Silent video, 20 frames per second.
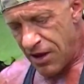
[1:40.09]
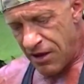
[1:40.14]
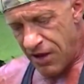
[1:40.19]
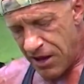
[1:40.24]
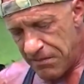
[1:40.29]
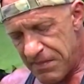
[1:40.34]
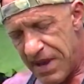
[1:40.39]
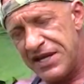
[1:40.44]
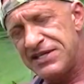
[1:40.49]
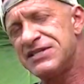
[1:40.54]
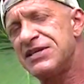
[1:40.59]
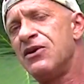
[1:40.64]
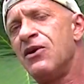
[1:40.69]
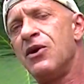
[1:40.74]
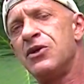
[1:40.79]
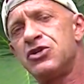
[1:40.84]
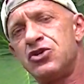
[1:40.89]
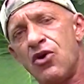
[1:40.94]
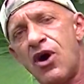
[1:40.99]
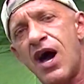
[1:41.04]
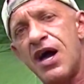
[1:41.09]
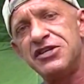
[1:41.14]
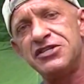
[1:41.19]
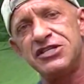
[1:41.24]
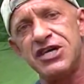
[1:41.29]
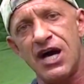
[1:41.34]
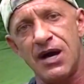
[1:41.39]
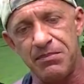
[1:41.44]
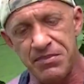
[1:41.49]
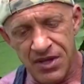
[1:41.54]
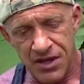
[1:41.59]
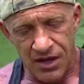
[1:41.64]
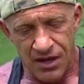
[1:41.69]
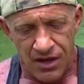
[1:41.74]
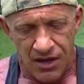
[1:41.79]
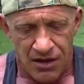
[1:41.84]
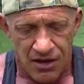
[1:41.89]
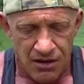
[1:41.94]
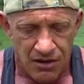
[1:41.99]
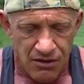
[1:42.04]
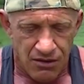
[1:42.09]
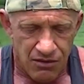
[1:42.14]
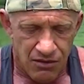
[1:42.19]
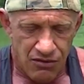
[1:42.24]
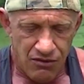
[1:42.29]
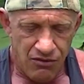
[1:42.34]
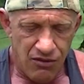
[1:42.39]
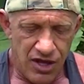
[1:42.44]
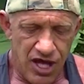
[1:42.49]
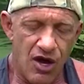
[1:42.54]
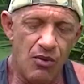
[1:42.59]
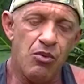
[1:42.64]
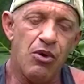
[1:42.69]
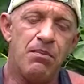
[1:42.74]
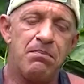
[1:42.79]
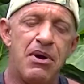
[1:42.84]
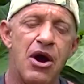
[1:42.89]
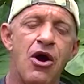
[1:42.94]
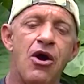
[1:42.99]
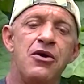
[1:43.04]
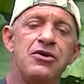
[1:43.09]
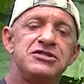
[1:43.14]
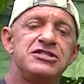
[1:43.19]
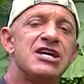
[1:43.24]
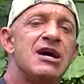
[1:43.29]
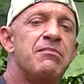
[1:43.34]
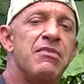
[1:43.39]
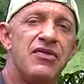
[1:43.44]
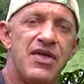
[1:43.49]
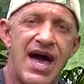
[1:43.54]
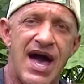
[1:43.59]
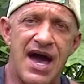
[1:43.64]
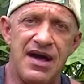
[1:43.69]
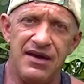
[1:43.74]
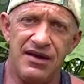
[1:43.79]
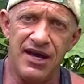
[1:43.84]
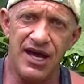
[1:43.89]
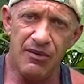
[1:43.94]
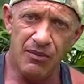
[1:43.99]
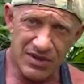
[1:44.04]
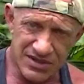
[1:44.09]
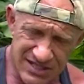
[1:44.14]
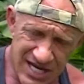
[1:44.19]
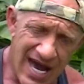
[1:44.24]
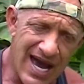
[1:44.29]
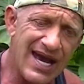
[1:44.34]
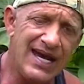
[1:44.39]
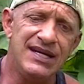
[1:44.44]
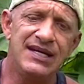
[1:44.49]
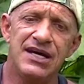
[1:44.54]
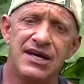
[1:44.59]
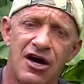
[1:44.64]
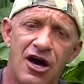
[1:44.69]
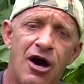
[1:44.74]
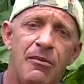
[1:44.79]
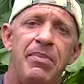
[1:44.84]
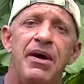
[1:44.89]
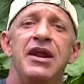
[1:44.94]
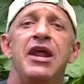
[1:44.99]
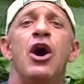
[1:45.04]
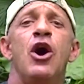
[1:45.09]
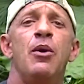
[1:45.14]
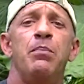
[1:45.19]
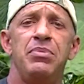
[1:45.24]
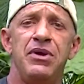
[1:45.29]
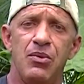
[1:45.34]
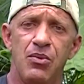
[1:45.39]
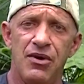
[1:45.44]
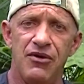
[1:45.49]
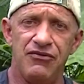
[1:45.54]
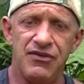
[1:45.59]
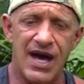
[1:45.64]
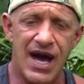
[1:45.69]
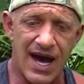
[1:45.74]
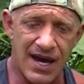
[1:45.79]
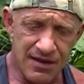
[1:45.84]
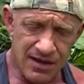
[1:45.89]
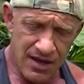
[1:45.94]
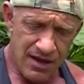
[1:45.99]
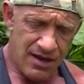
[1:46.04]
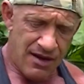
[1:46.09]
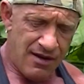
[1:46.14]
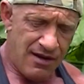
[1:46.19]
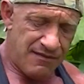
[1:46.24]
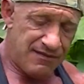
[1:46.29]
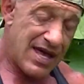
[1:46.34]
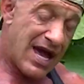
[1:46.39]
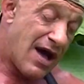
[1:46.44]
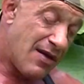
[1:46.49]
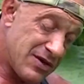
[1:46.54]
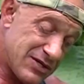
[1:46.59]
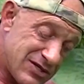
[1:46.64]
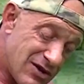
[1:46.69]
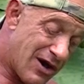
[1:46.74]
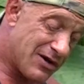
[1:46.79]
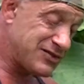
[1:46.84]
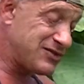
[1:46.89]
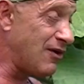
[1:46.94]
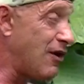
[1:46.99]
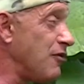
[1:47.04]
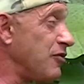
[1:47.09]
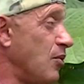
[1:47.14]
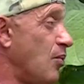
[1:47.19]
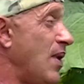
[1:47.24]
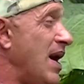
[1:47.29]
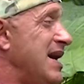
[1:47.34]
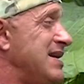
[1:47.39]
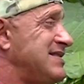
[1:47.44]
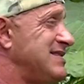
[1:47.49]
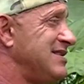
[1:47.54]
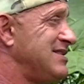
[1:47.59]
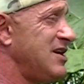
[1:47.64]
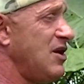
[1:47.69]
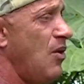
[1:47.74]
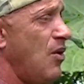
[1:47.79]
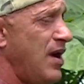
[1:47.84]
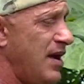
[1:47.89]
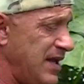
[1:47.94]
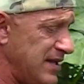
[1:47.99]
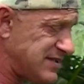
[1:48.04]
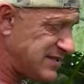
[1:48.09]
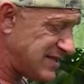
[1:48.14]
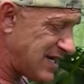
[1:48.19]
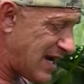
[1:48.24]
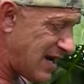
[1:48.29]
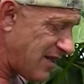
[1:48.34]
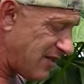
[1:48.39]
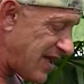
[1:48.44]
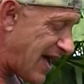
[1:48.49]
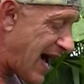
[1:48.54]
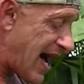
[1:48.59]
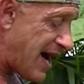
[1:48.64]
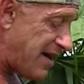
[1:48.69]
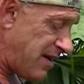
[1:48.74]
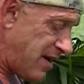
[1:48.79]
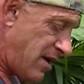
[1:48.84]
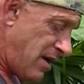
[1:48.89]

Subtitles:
It makes it all tricep. It will burn some of that. It will tighten it up and help you with that. Now, there's also other ways to do it instead of that.